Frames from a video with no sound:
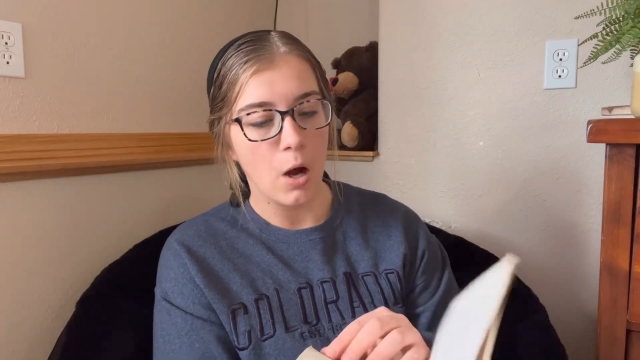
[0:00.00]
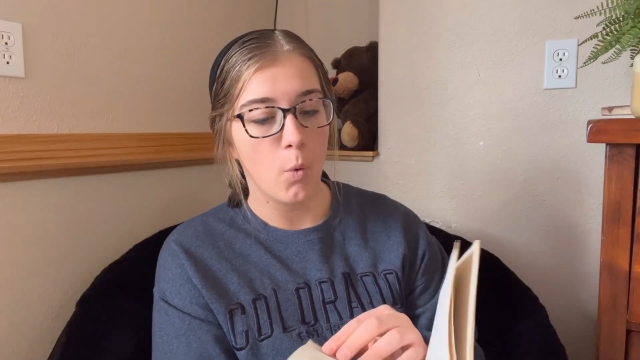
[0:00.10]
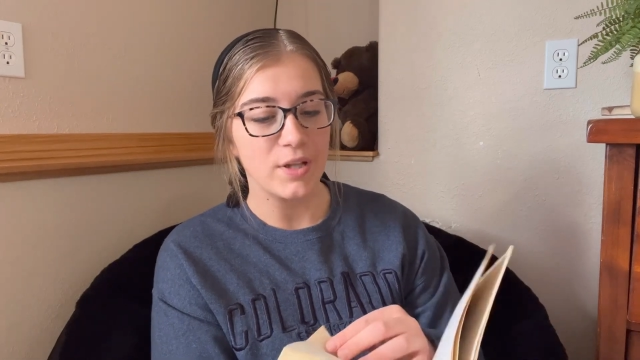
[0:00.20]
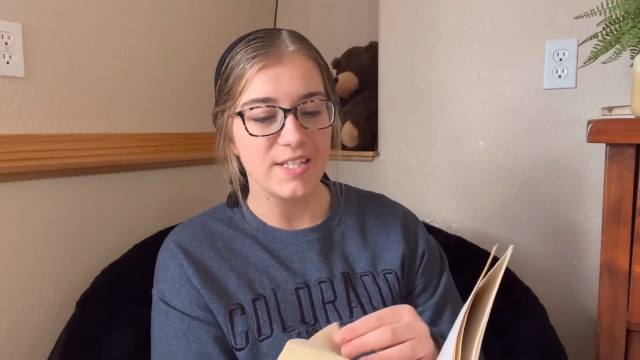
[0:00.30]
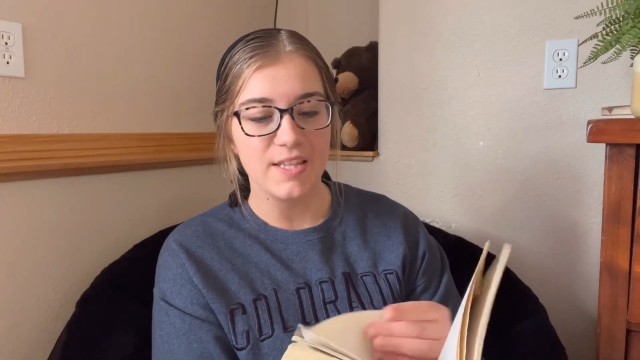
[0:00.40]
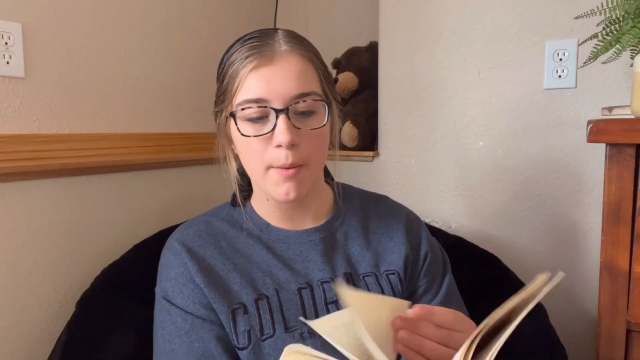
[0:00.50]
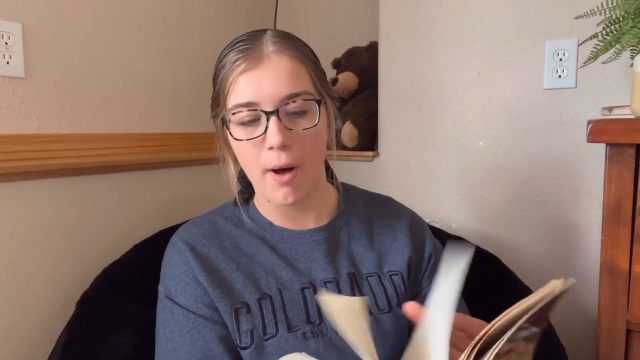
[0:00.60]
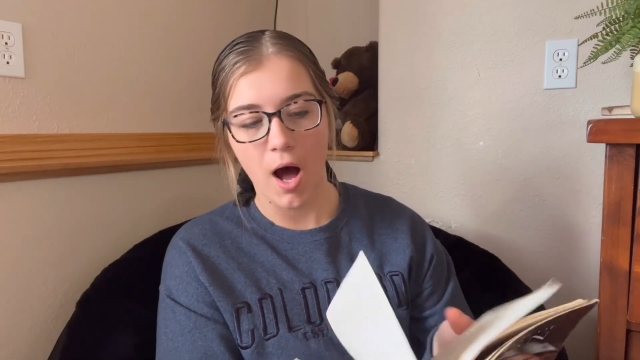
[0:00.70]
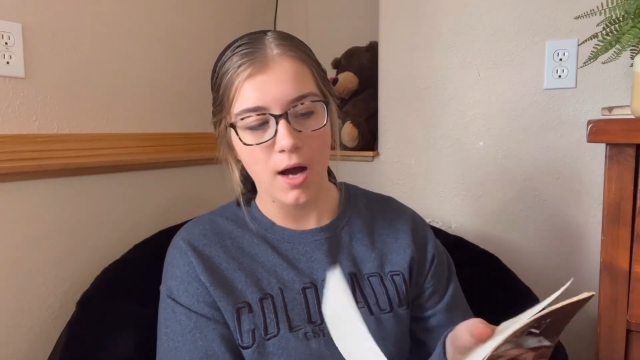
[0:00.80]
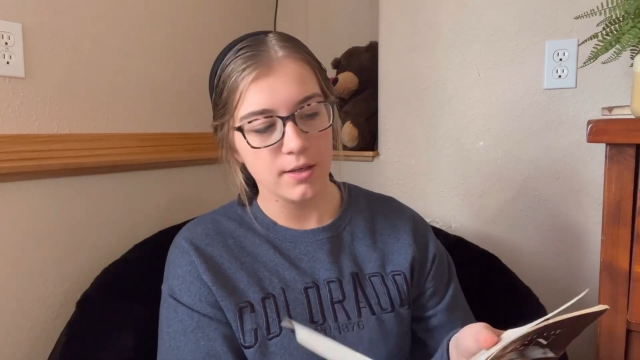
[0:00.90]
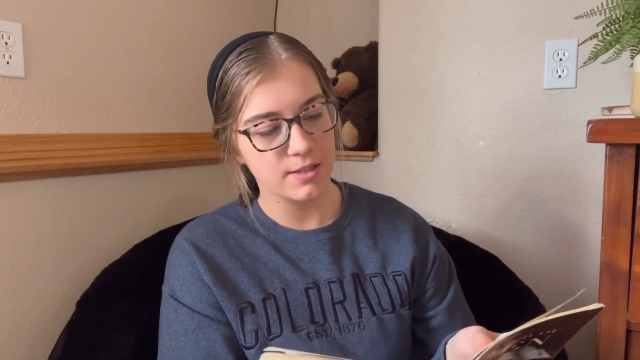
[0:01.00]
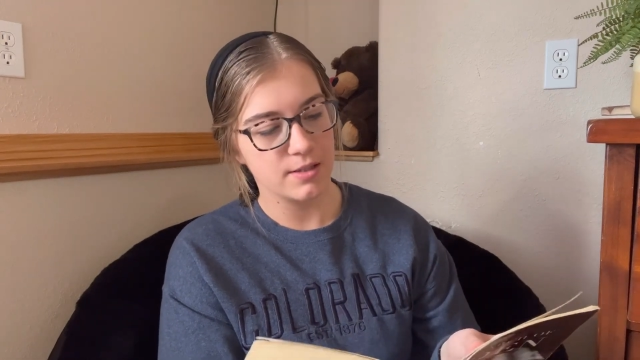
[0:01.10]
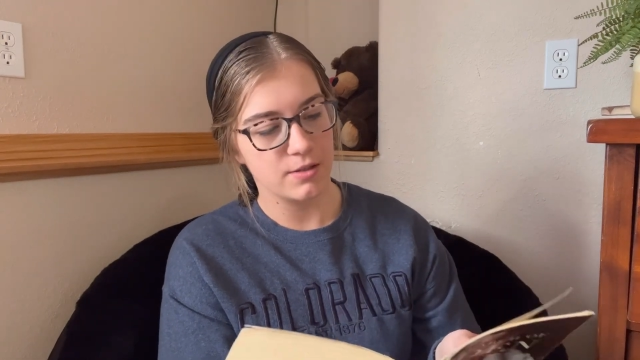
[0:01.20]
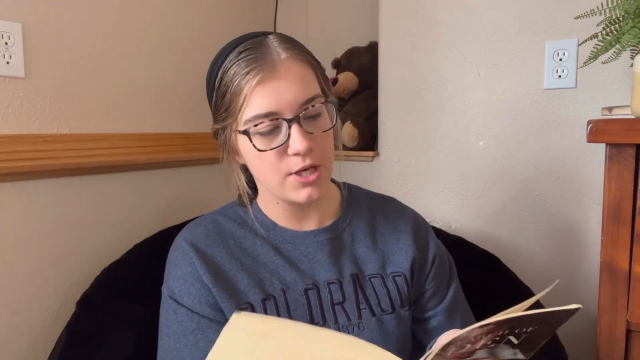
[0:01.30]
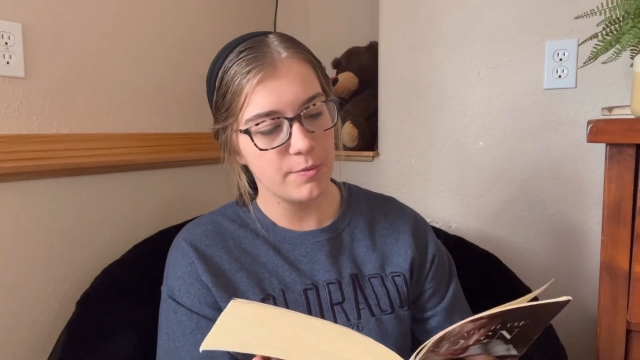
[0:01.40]
What's in the box?
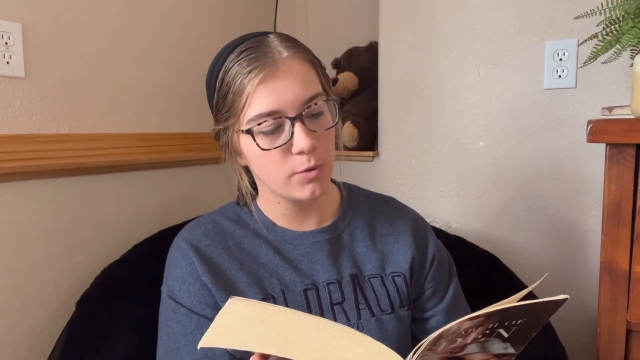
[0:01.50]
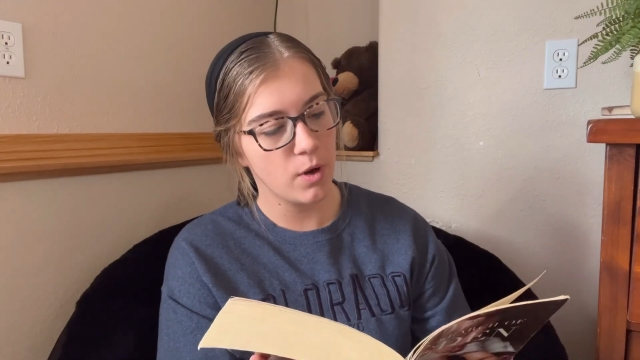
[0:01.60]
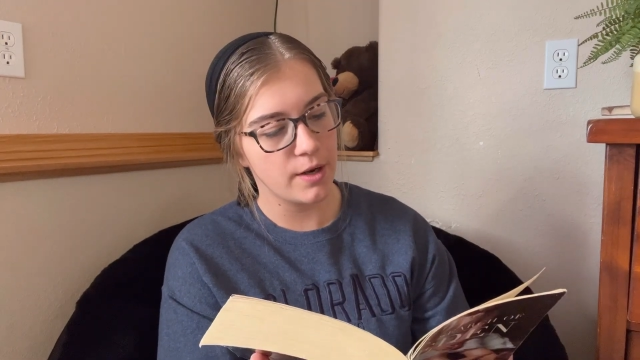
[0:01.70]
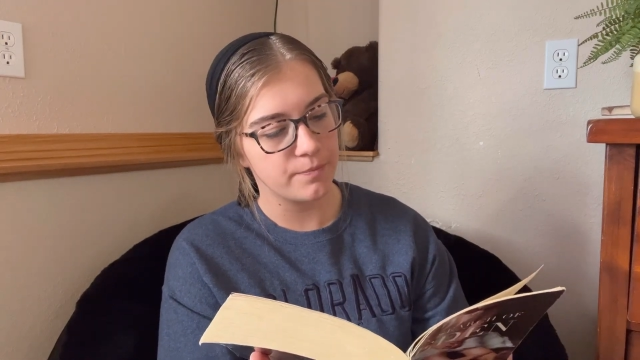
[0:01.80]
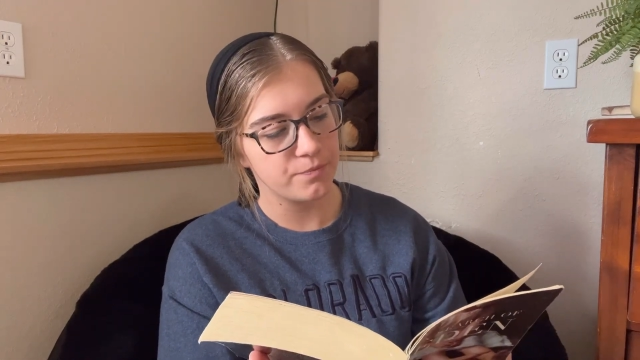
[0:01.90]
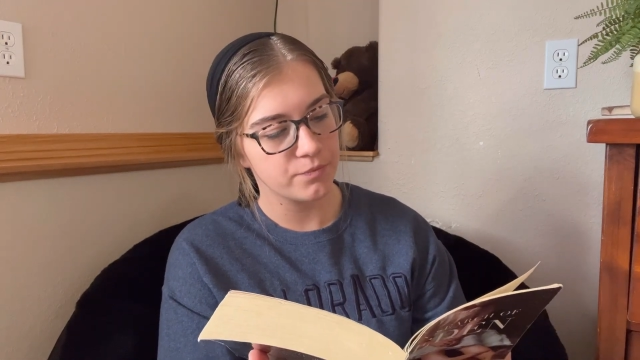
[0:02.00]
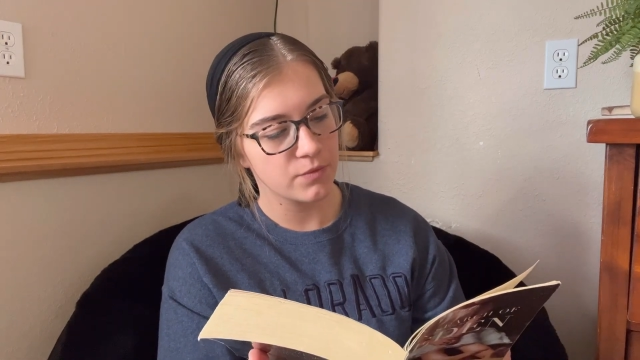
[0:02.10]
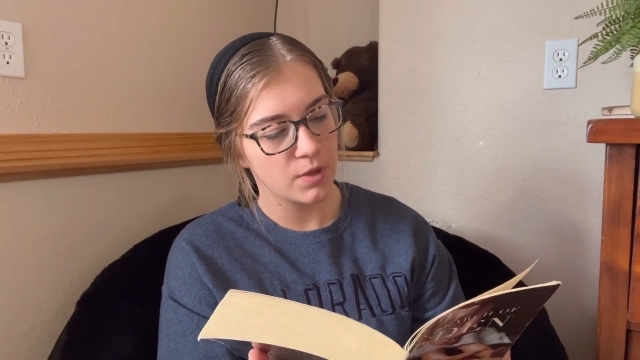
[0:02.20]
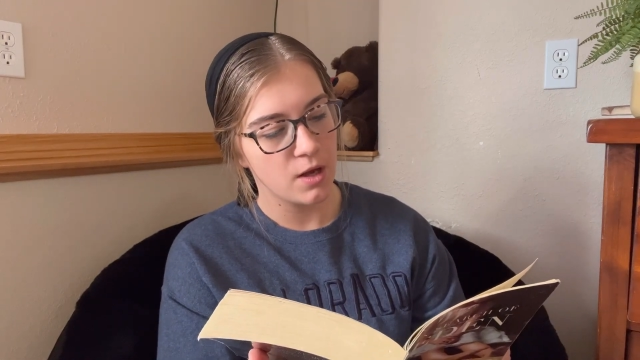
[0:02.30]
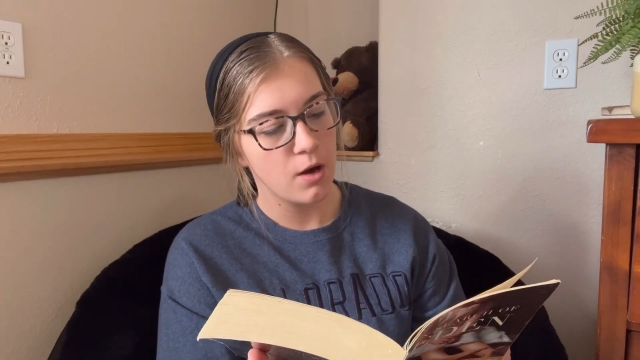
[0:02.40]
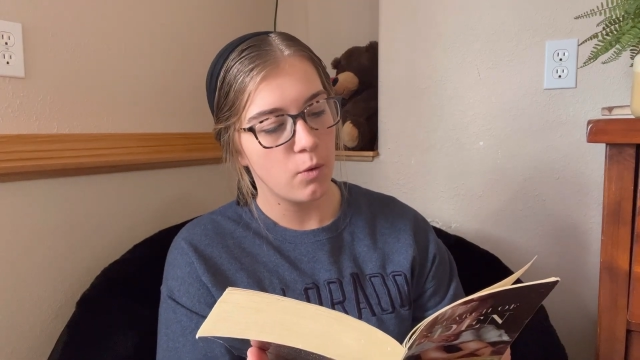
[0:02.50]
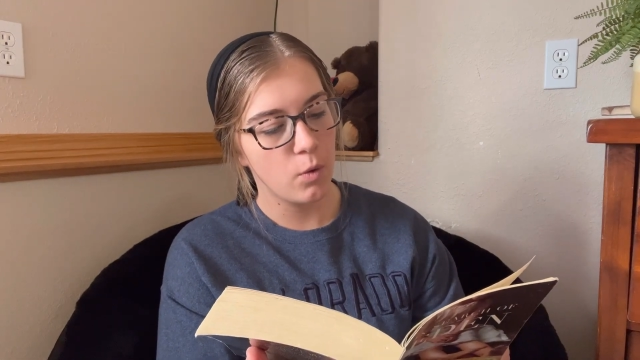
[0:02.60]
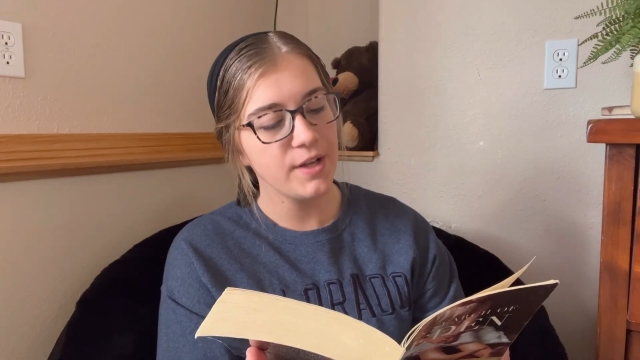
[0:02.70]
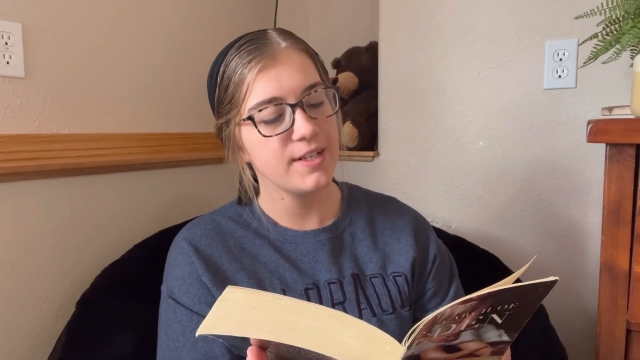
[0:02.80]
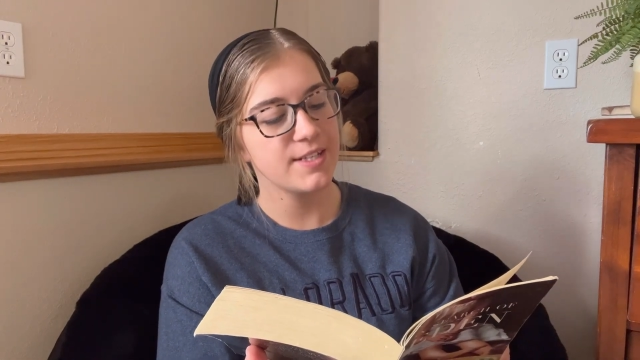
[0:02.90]
Chapter 1.
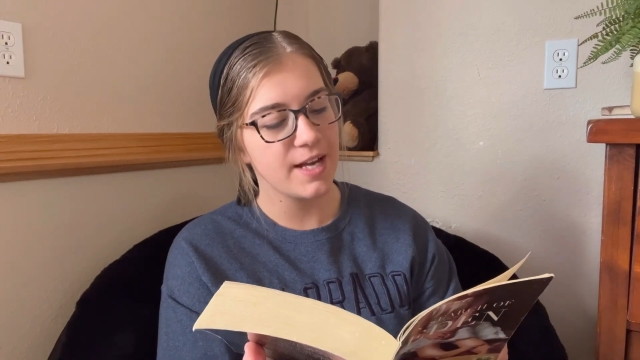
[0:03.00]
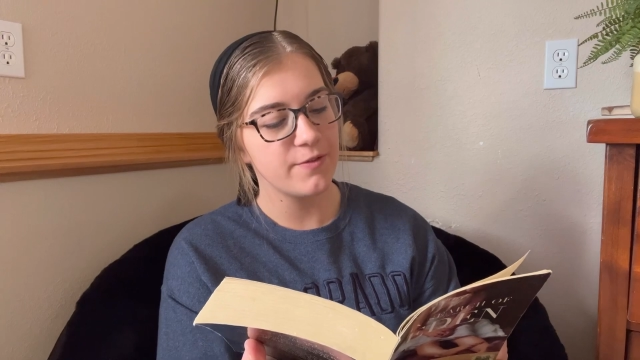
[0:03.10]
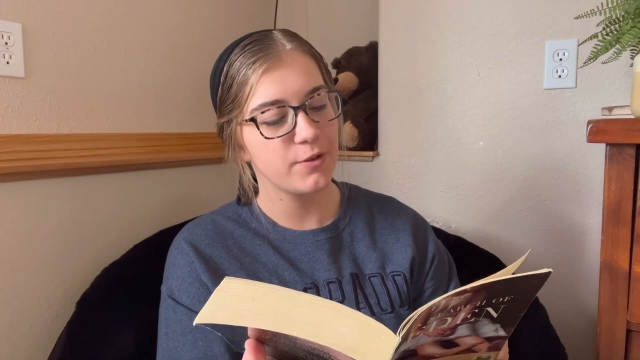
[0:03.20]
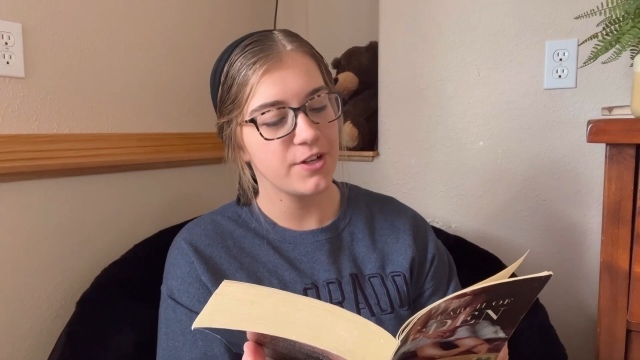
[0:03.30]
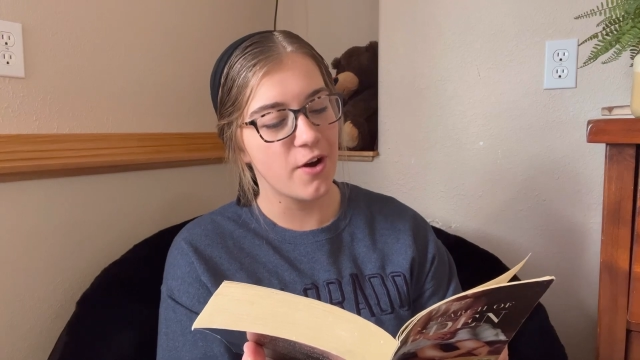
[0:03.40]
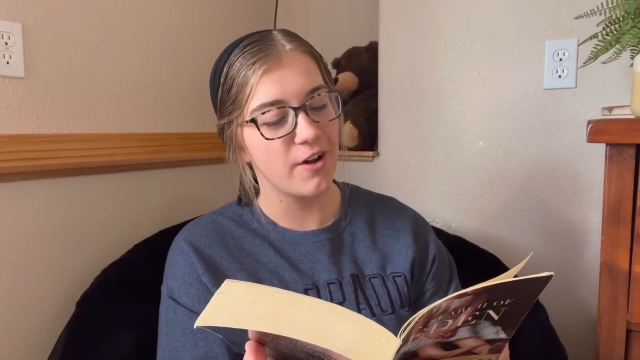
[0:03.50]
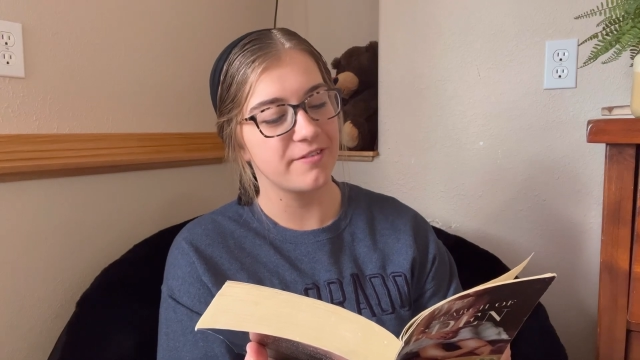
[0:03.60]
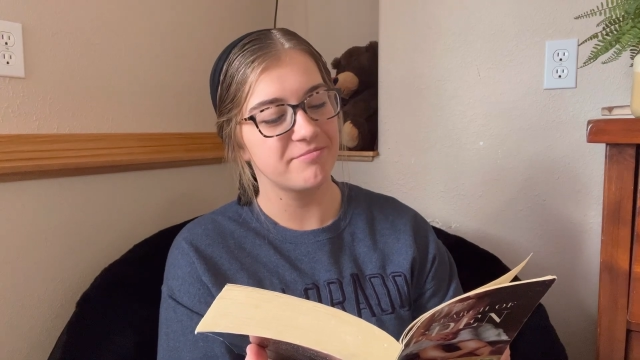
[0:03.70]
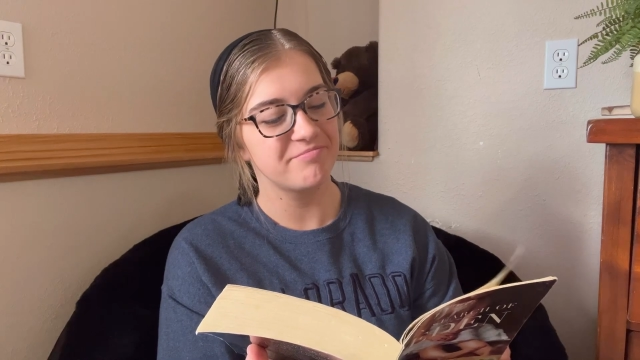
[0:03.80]
Wanda stifled a yawn.